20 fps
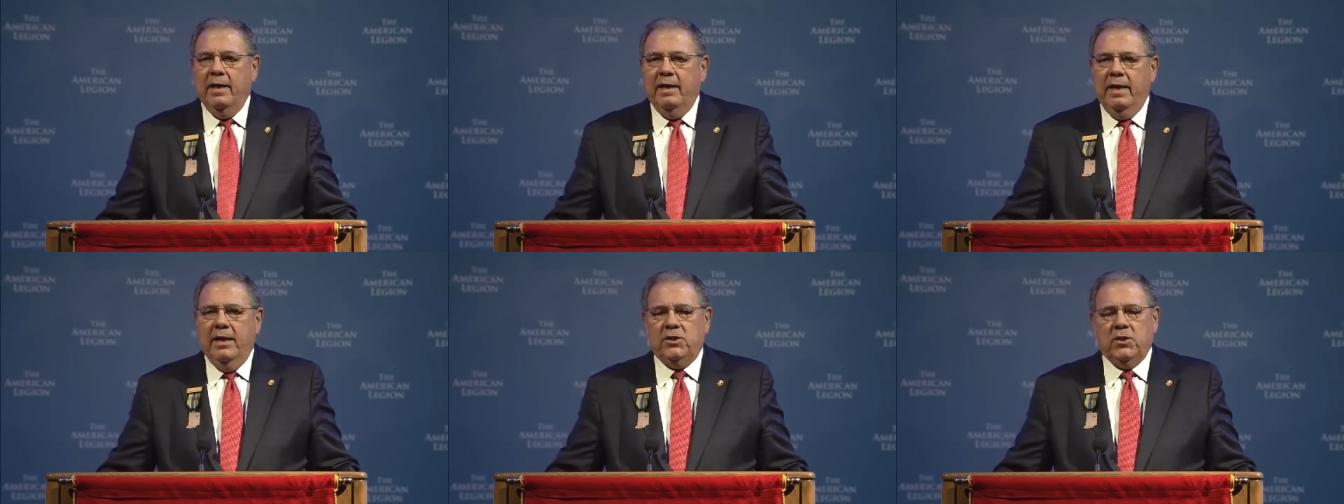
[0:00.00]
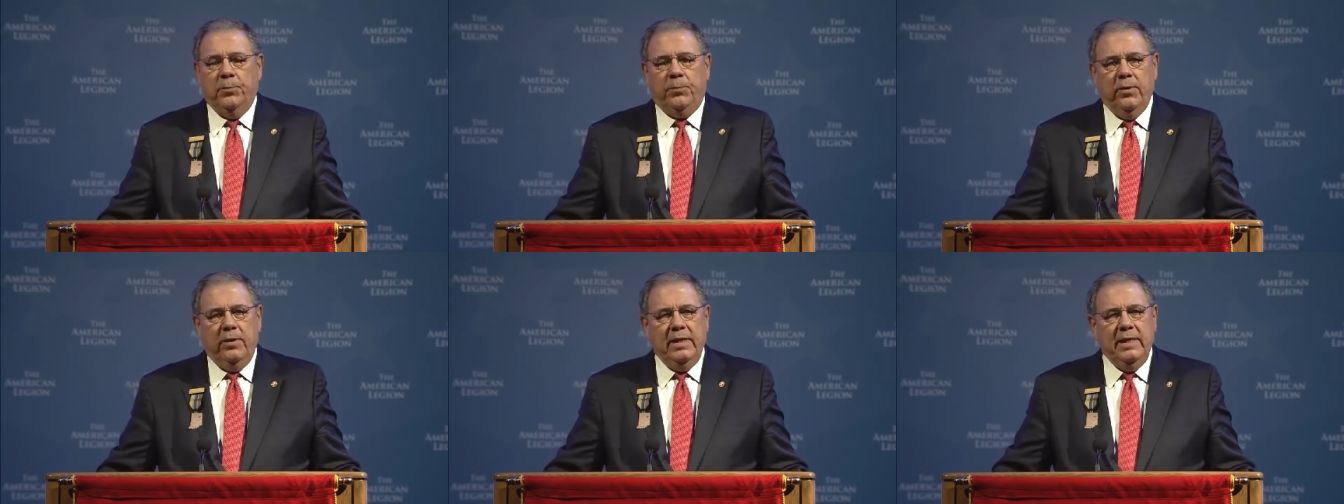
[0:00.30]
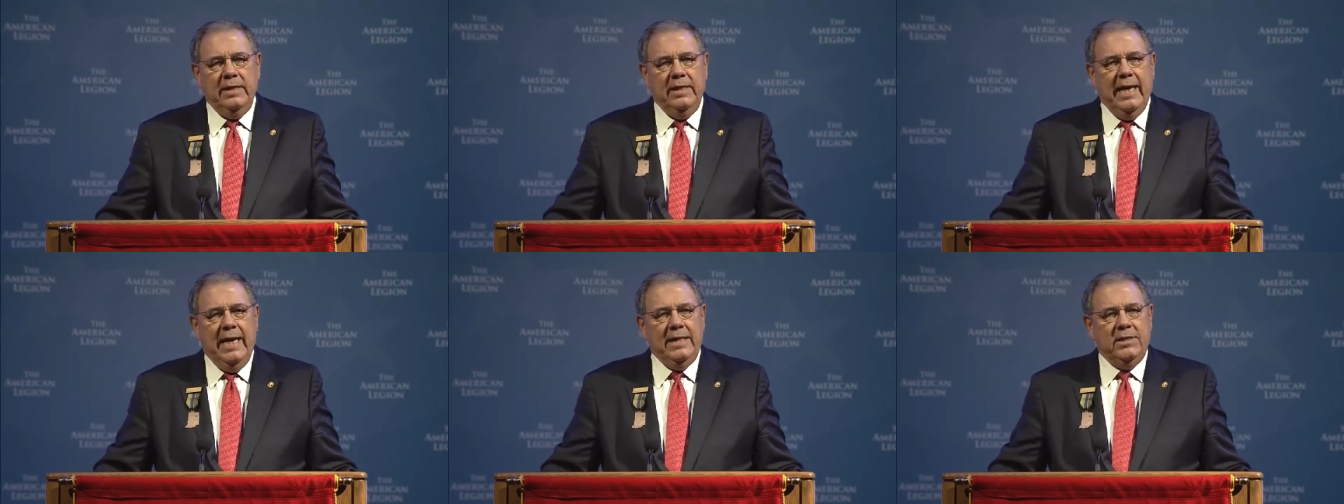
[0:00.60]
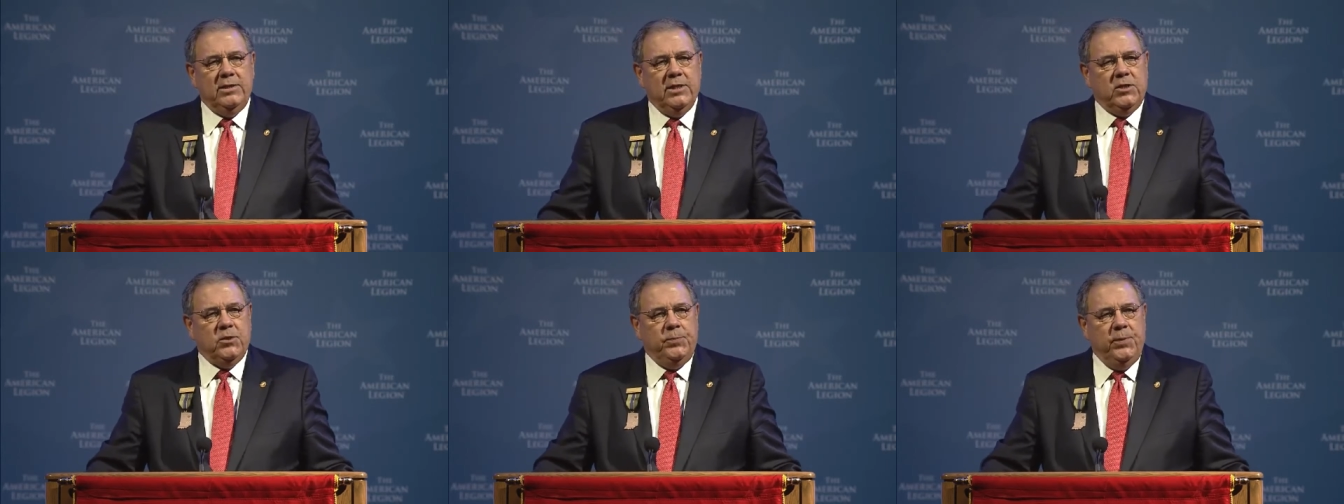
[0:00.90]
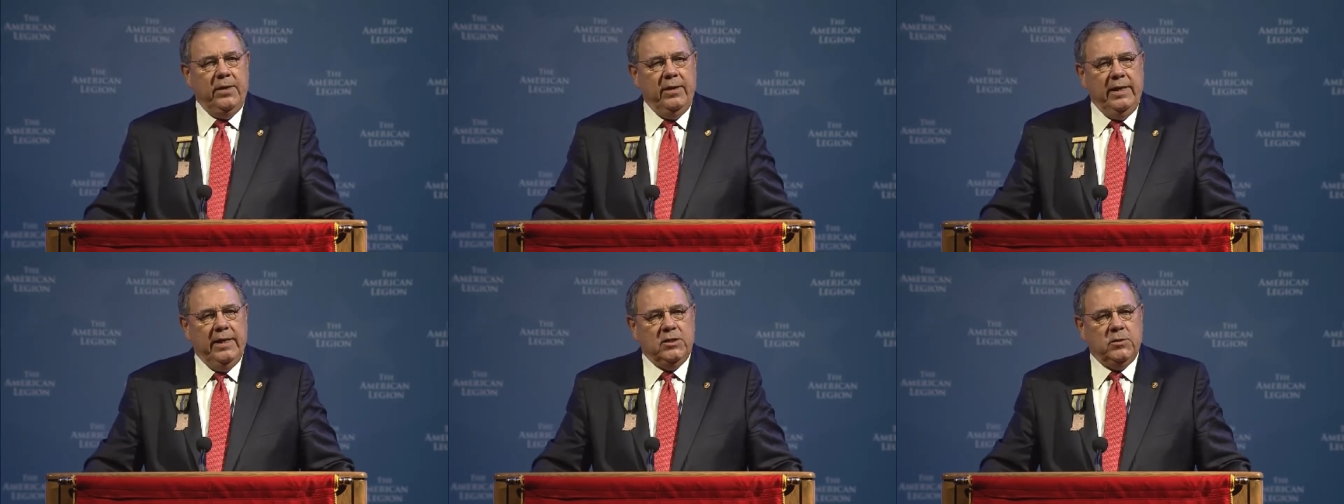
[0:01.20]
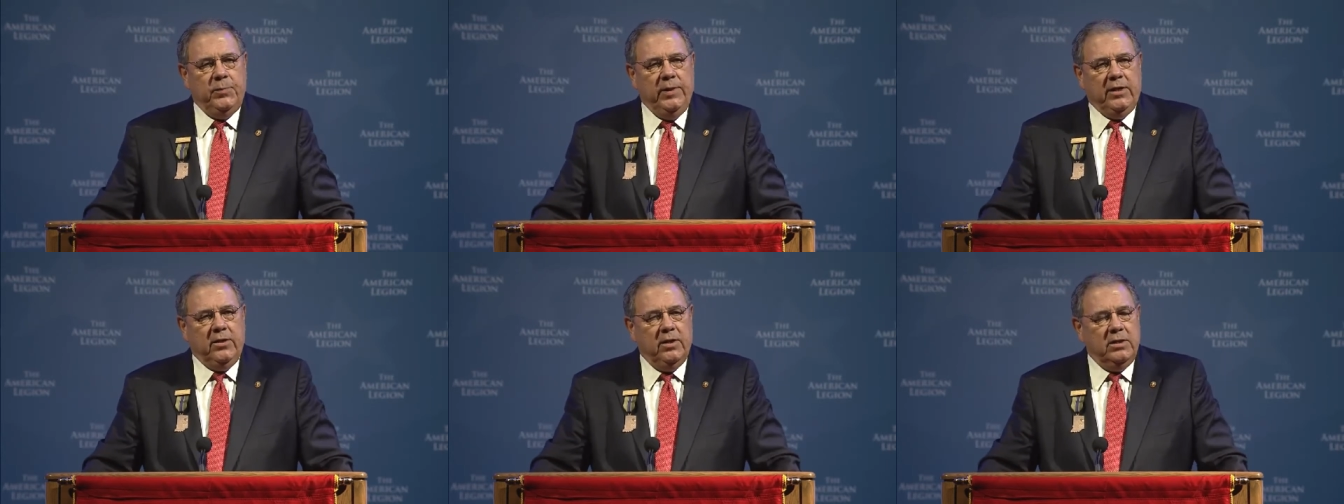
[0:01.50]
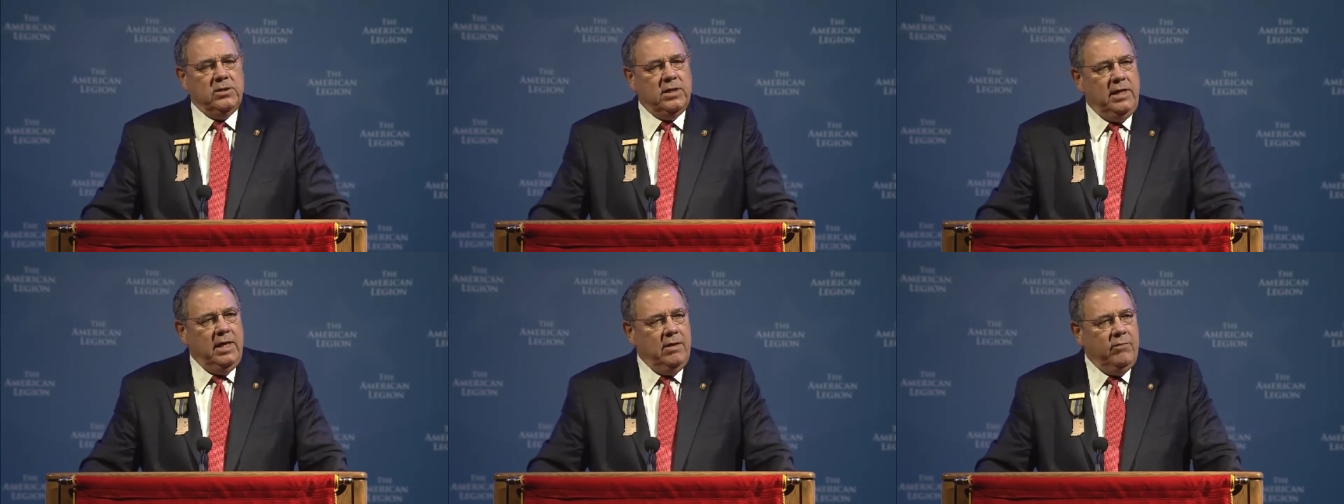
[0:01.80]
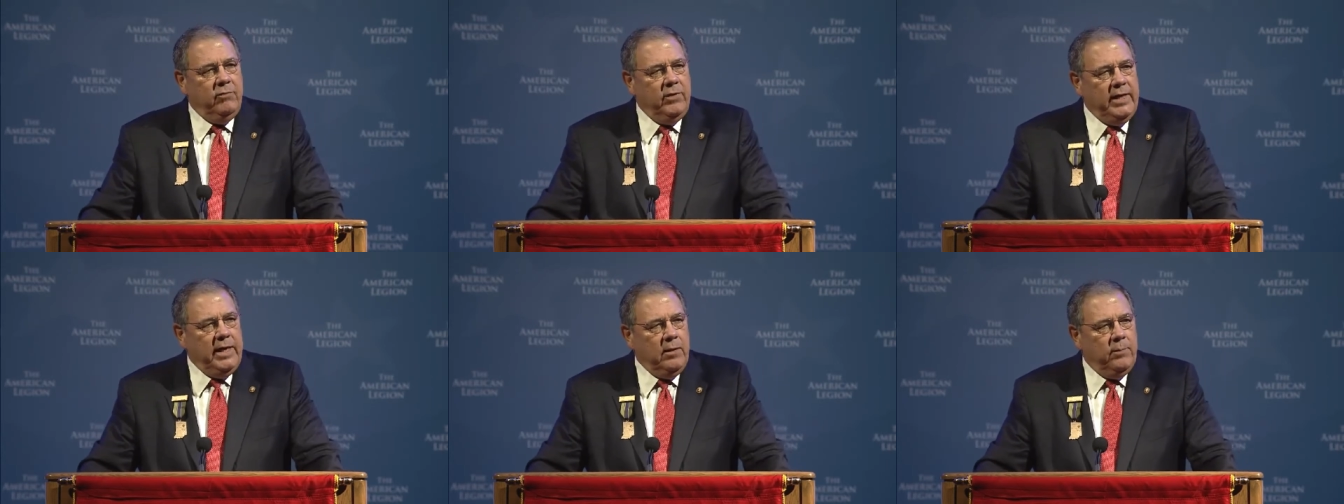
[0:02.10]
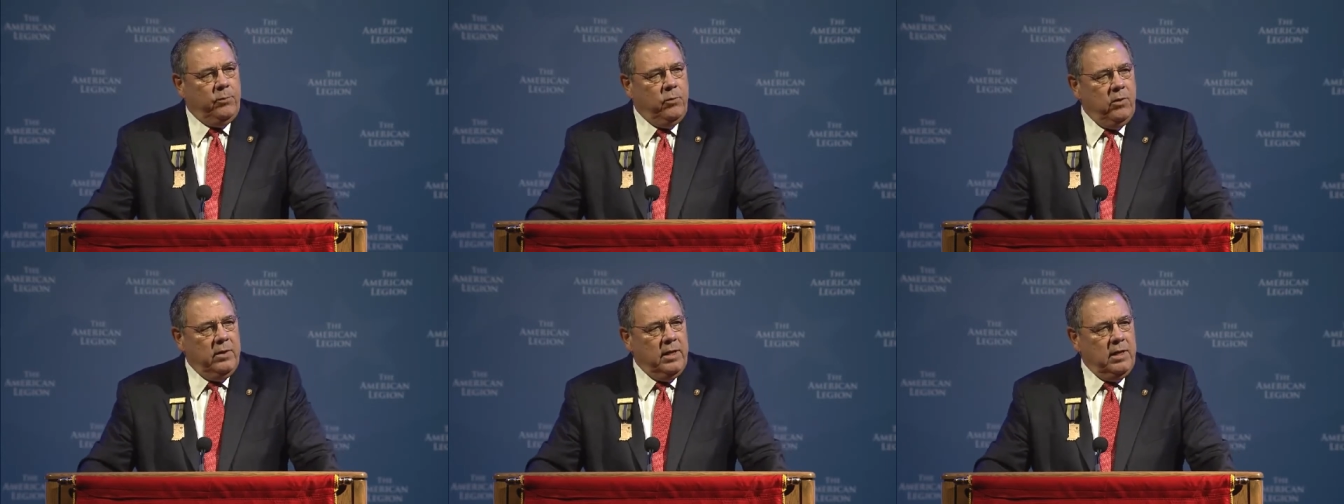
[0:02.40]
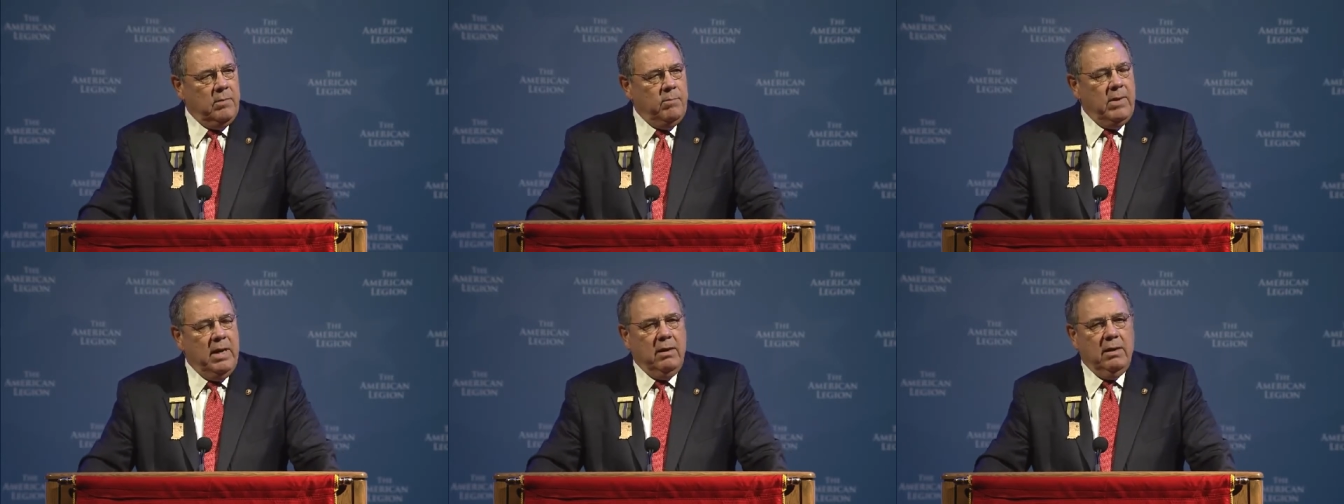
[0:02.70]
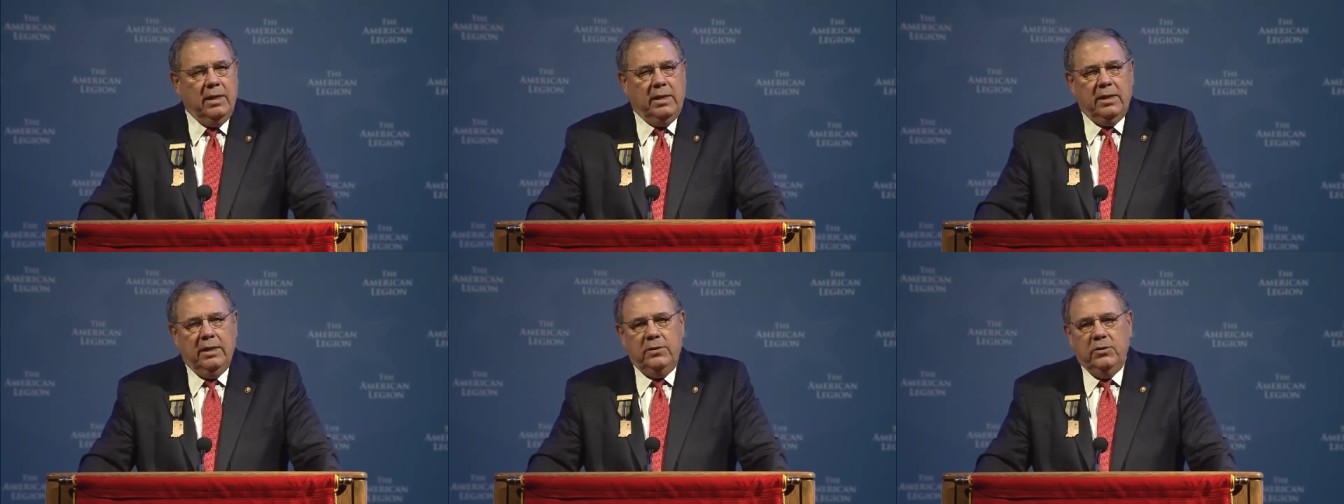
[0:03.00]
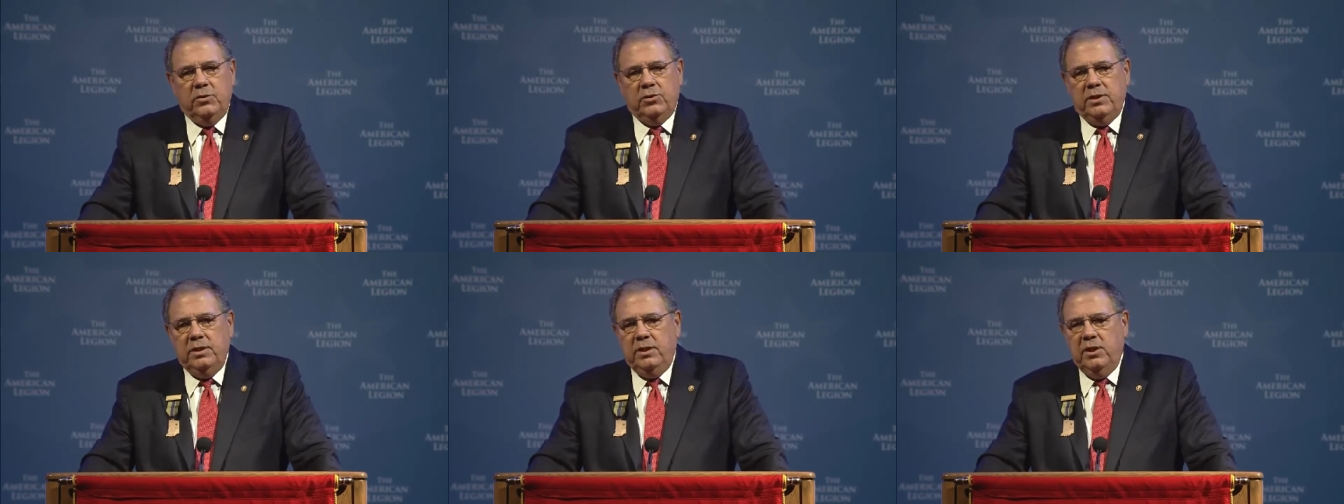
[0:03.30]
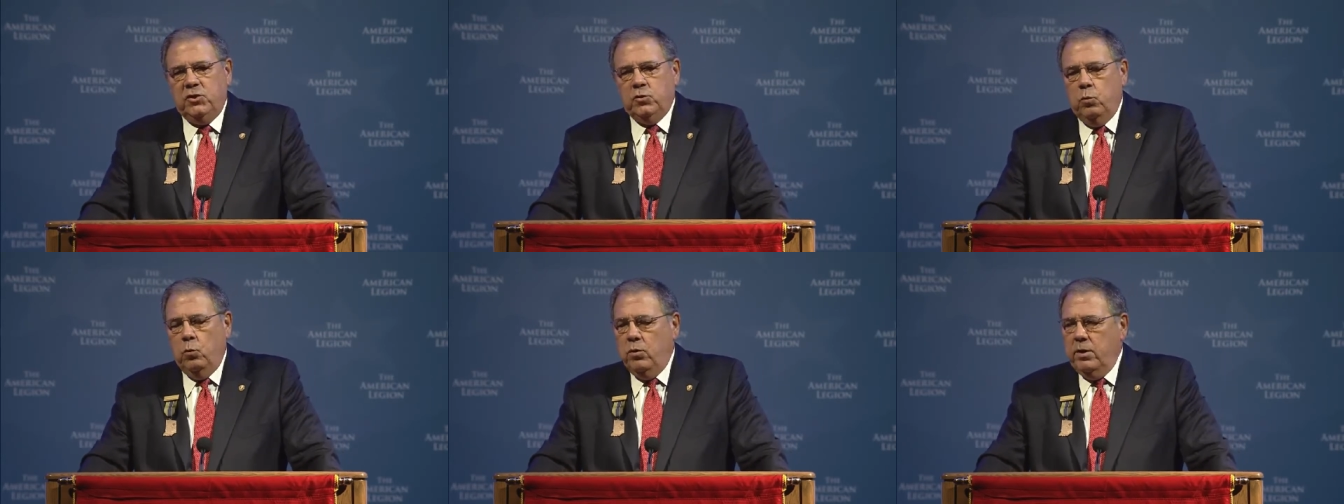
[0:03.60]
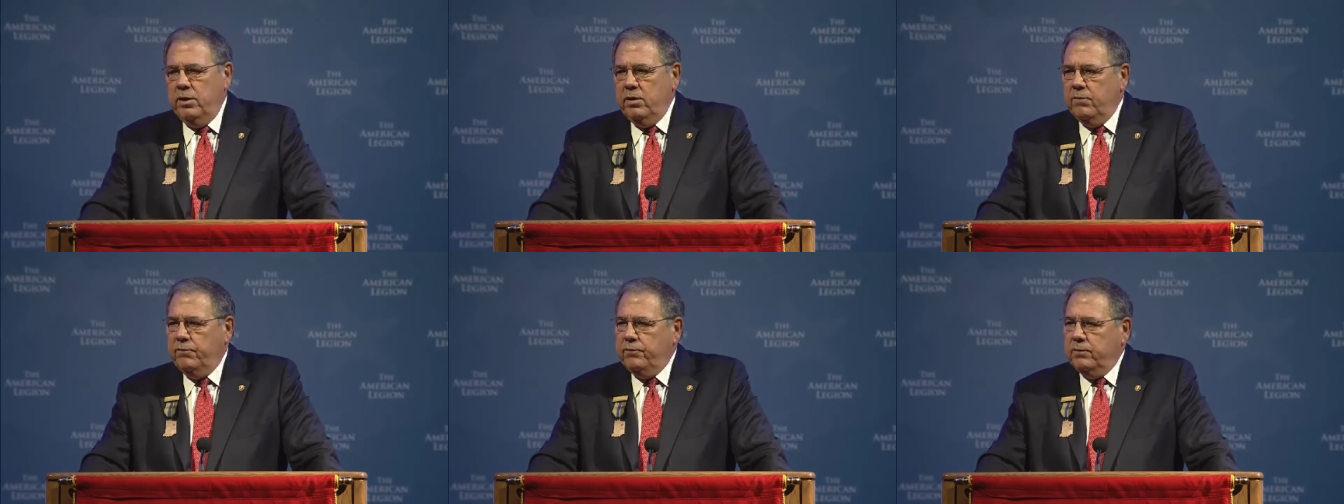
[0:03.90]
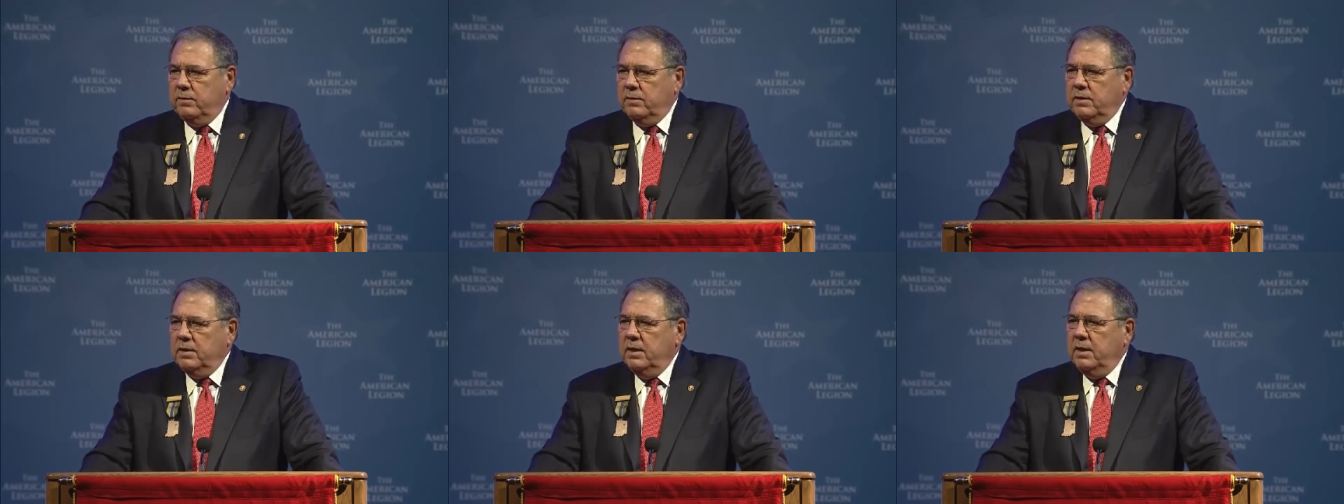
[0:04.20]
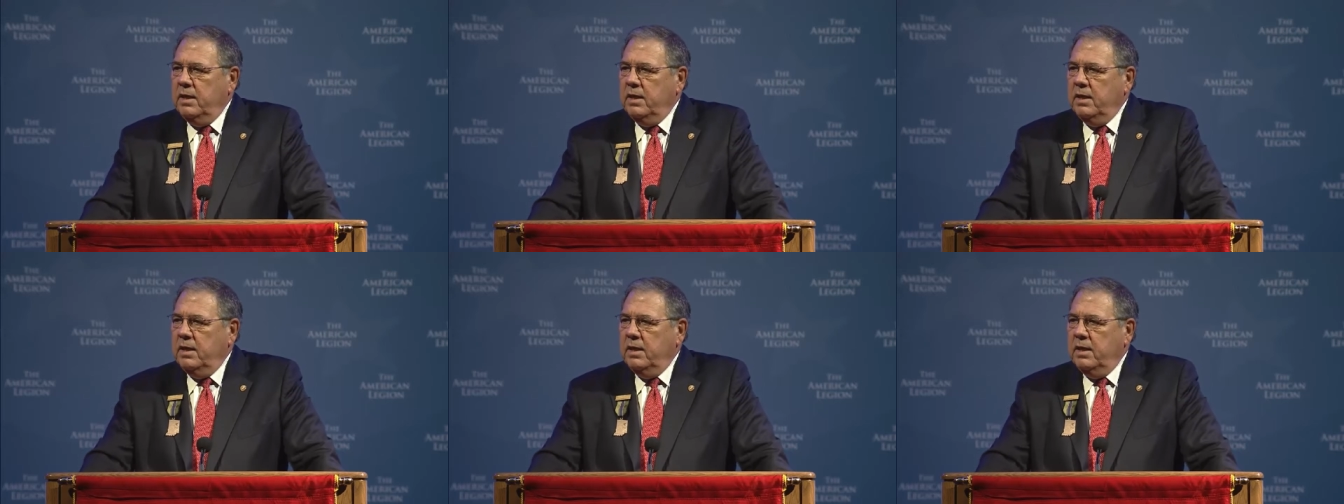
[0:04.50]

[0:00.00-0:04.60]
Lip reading: it's a pretty nice experience because in every airport in America, you see these wonderful